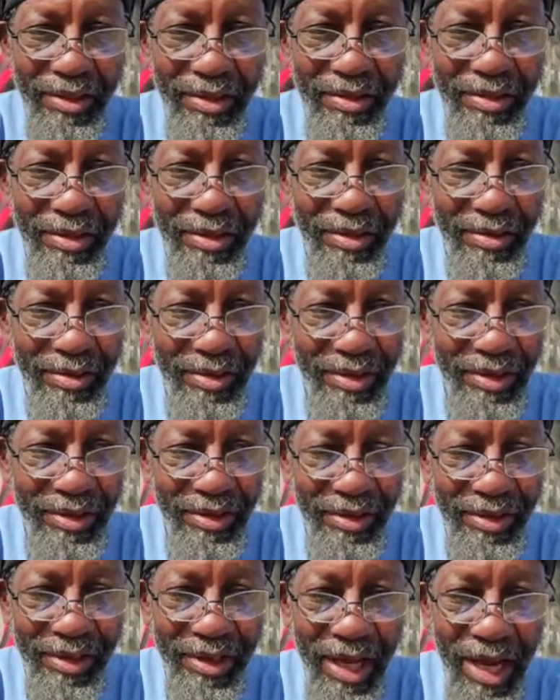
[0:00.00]
to, to, to,
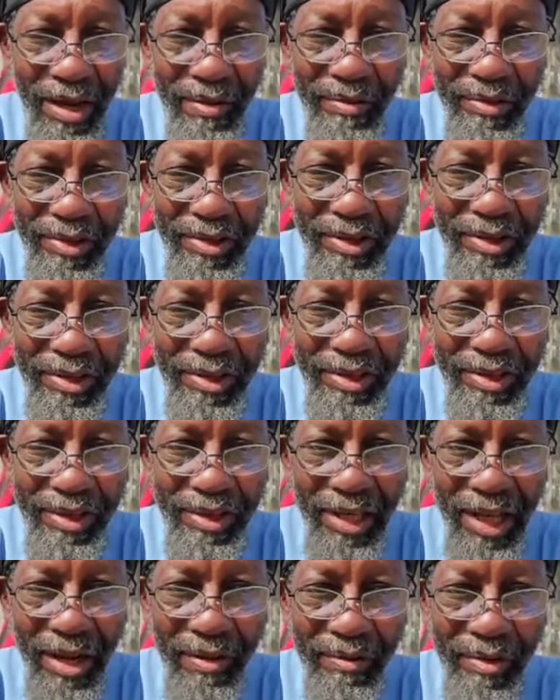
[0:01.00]
to carry to, to
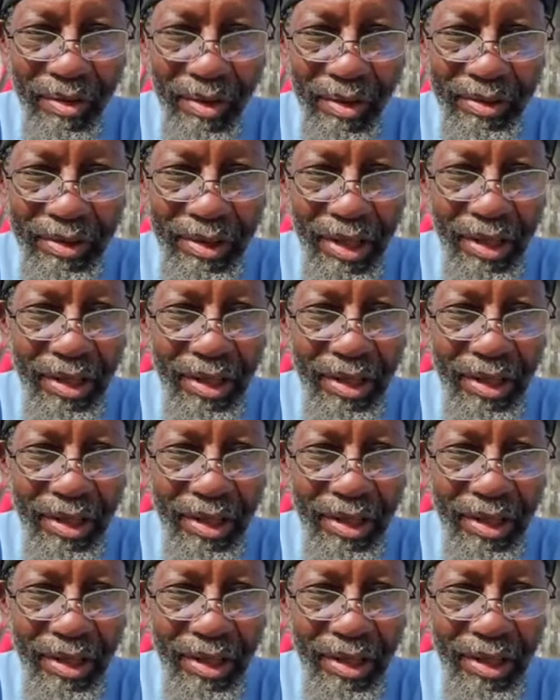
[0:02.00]
carry on.